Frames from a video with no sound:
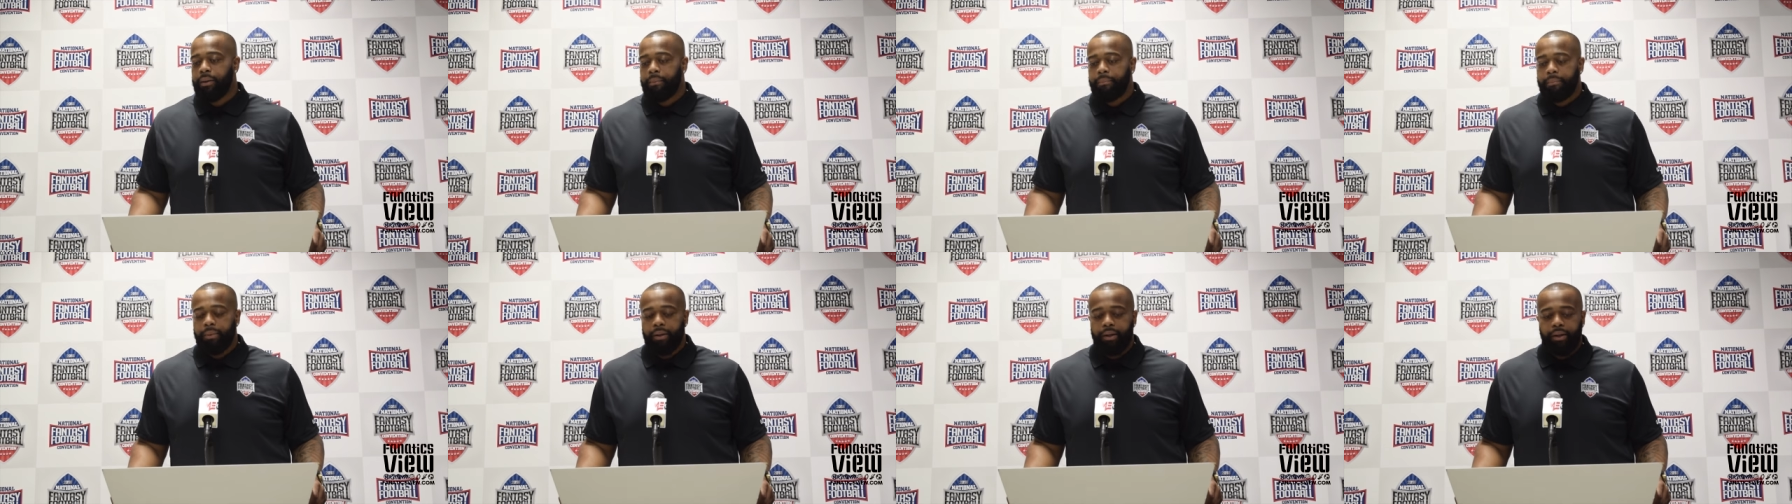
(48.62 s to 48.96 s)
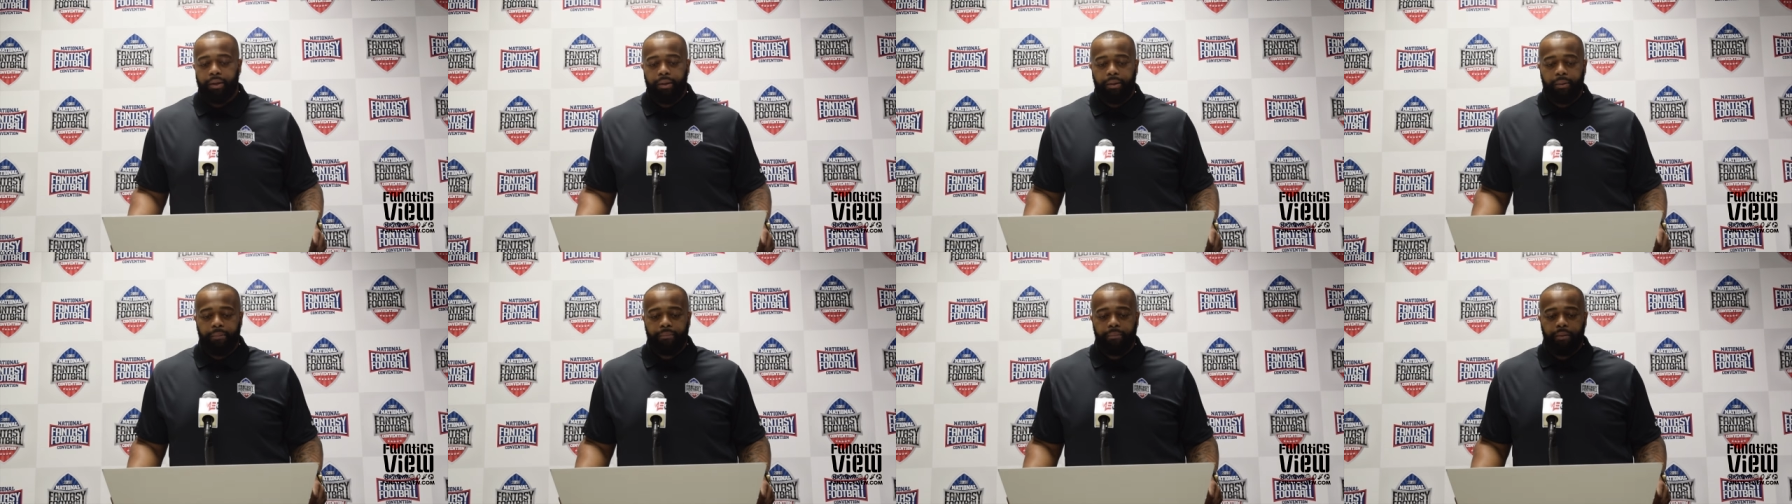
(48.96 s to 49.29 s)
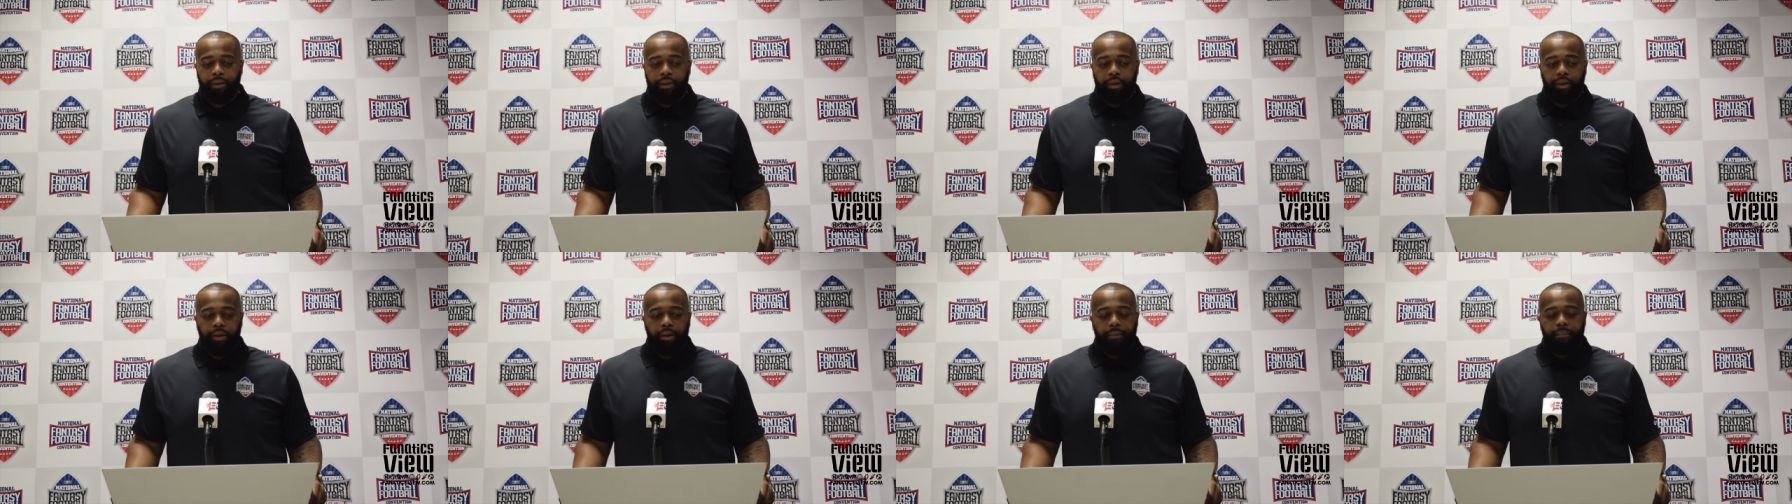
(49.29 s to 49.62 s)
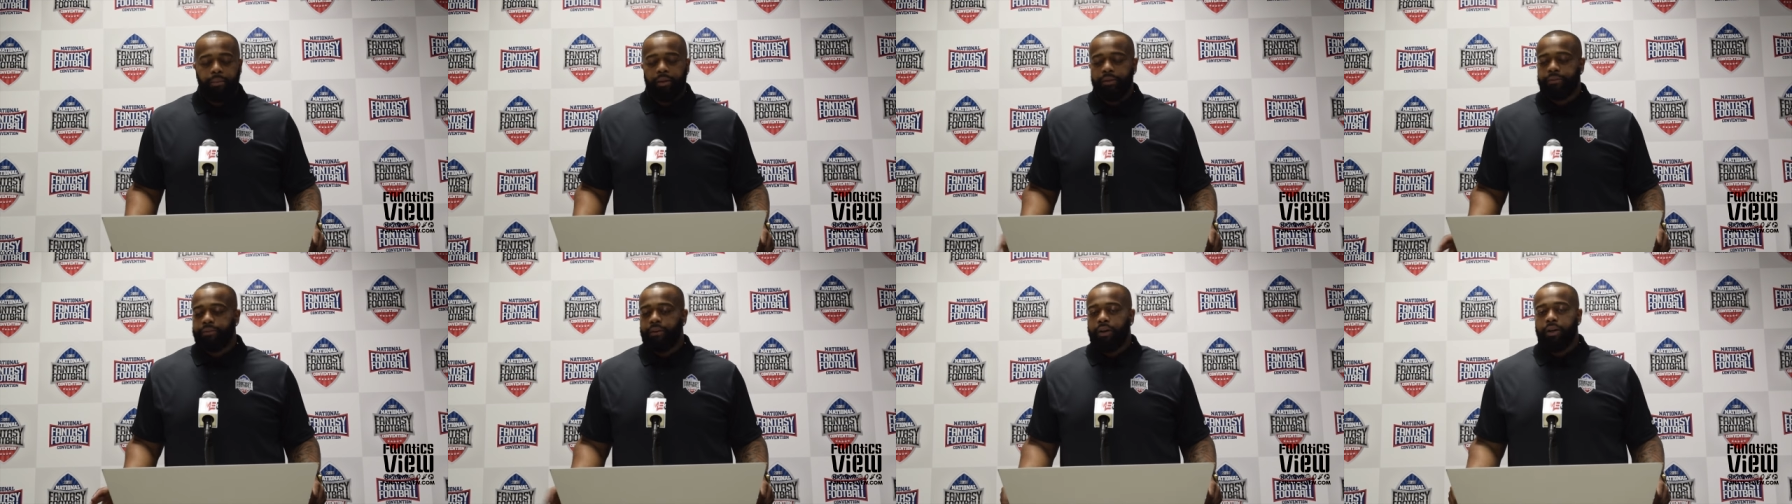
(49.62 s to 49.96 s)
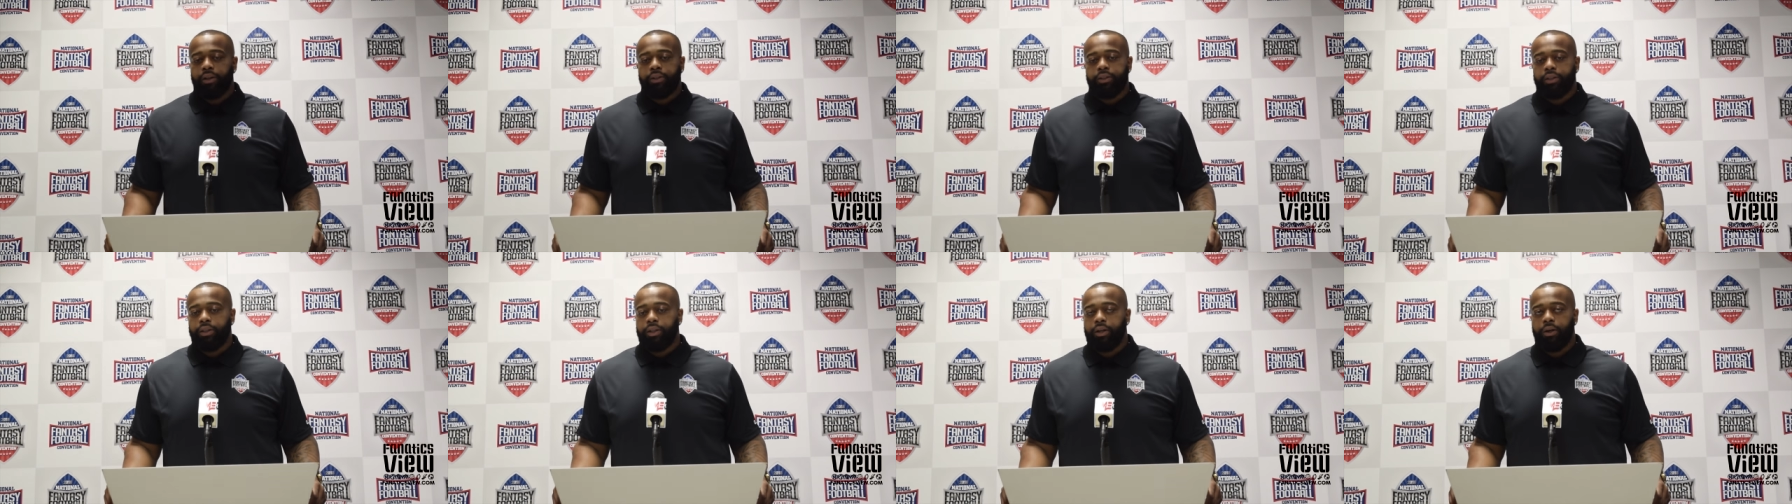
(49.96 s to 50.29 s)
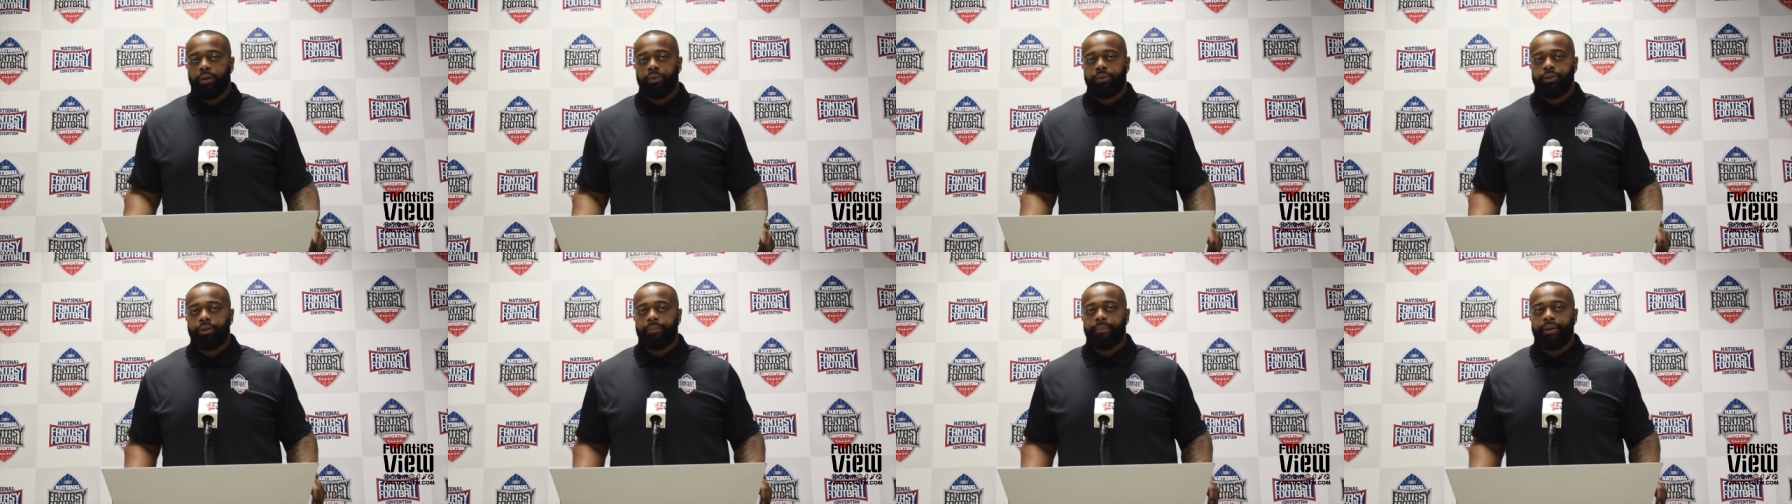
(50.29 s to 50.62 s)
But, um, but as far as the
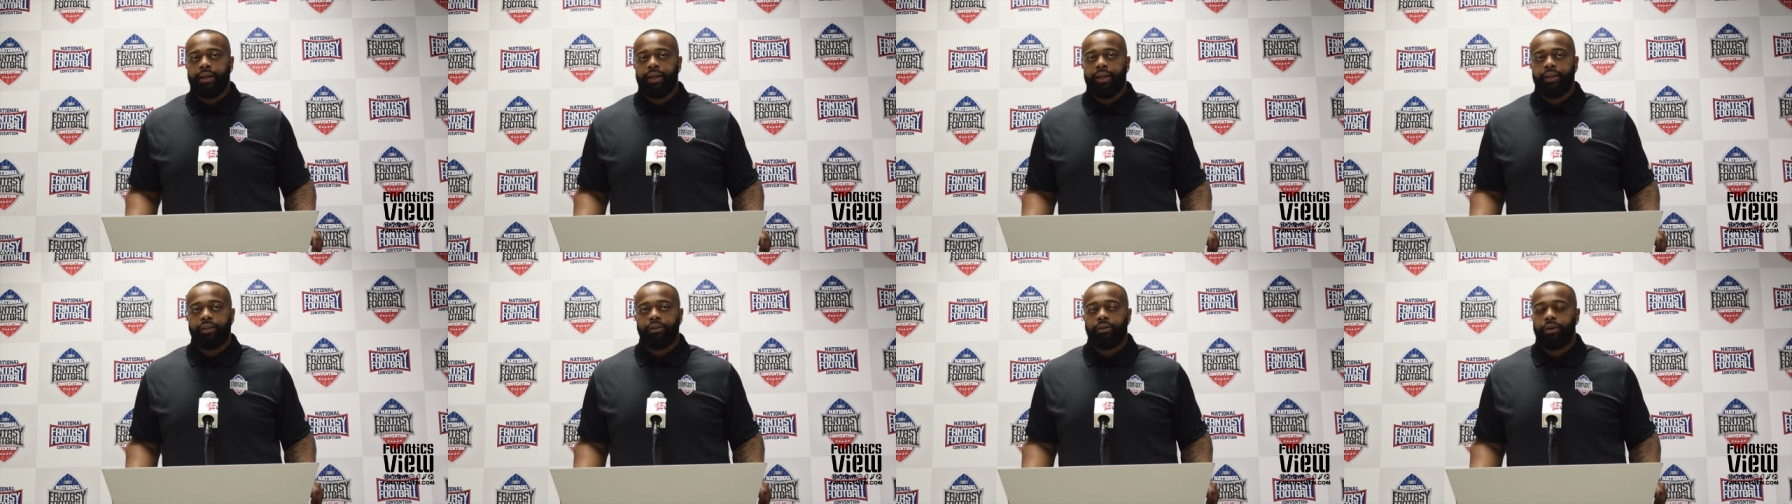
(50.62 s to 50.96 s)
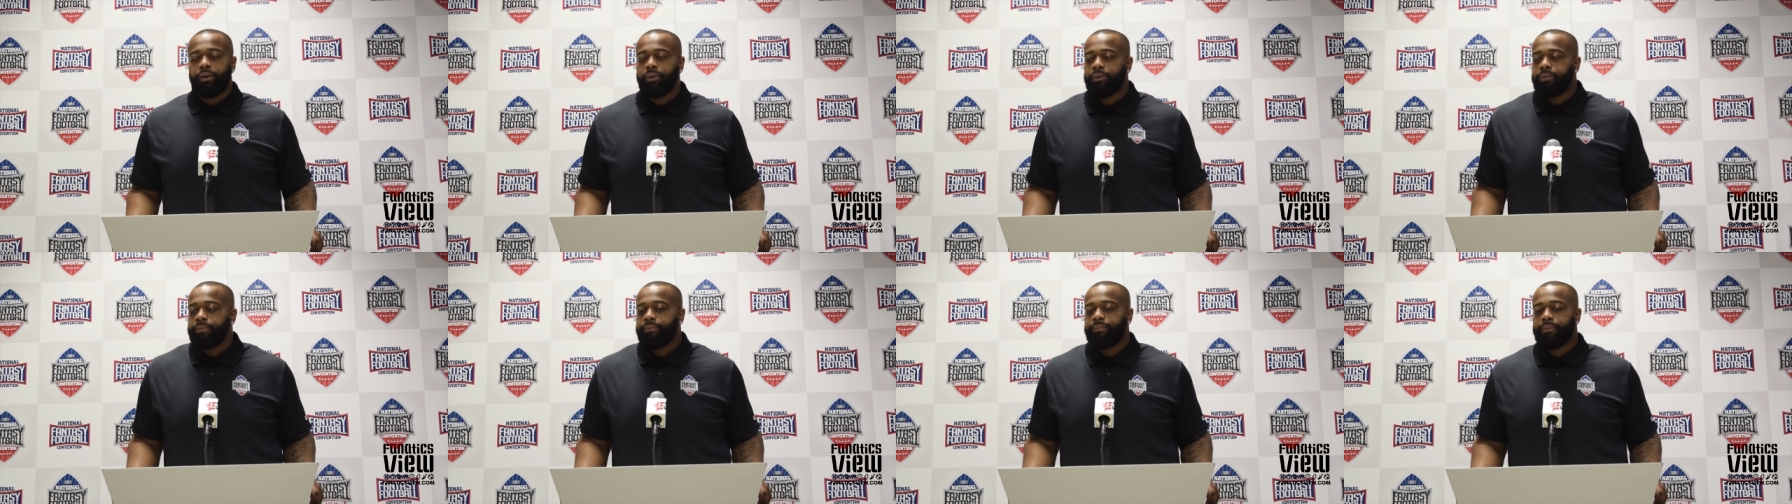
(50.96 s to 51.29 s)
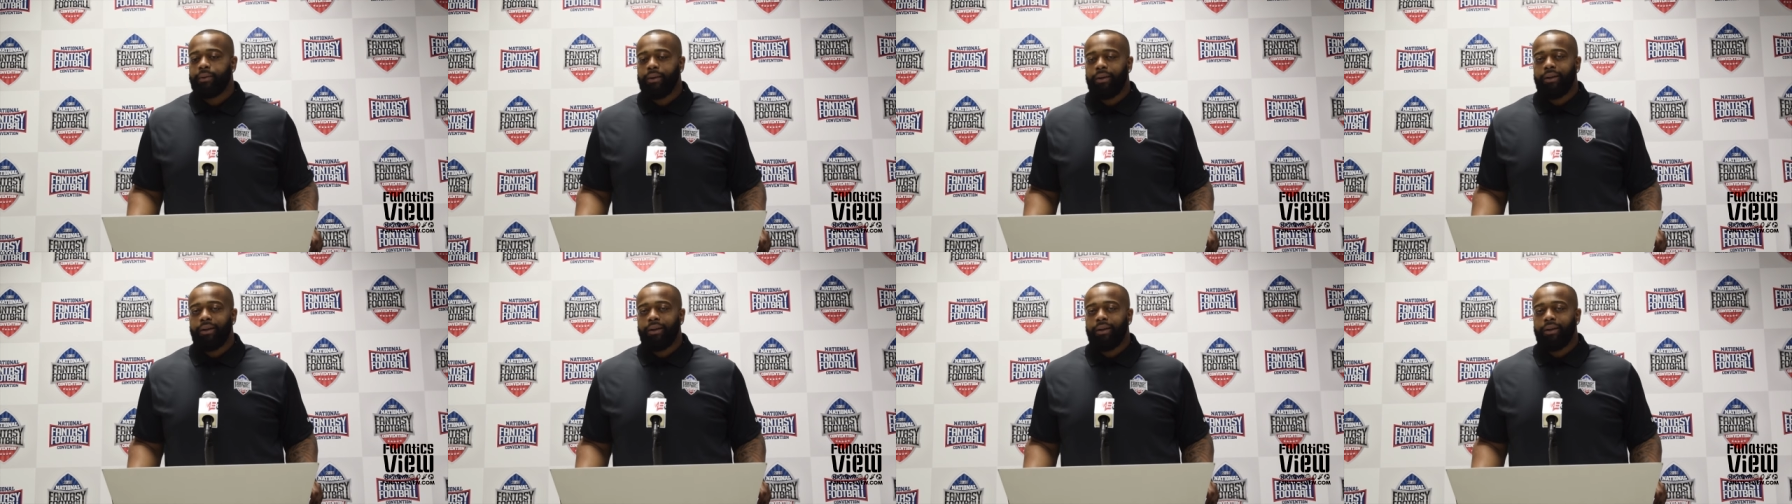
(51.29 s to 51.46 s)
coaching, man, you know,